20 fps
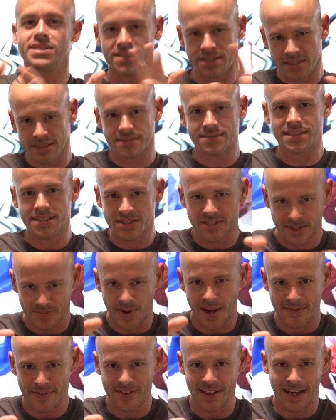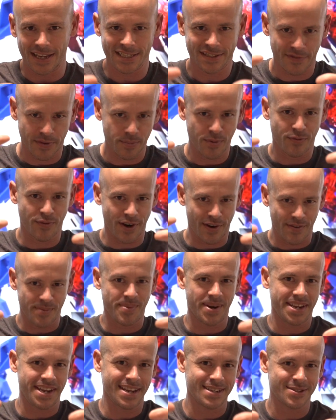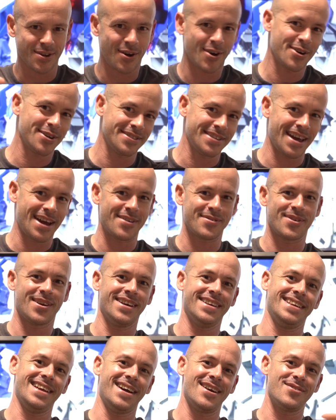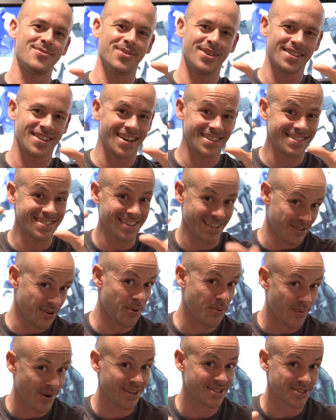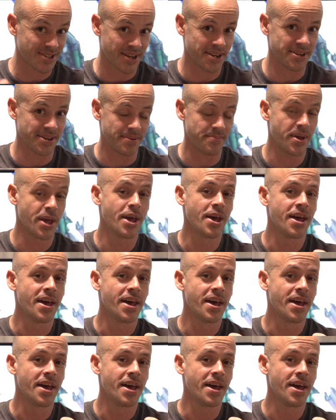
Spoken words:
this is my philosophy before everybody has a heart attack right now and realizes I don't watch Gundam.